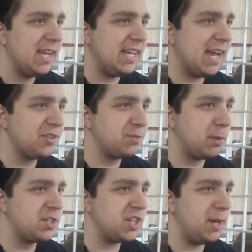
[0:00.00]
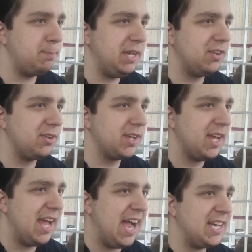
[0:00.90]
he now sports a beard
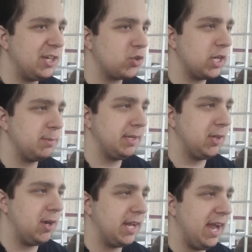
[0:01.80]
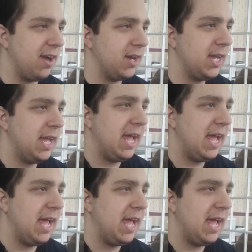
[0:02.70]
and incredibly long hair.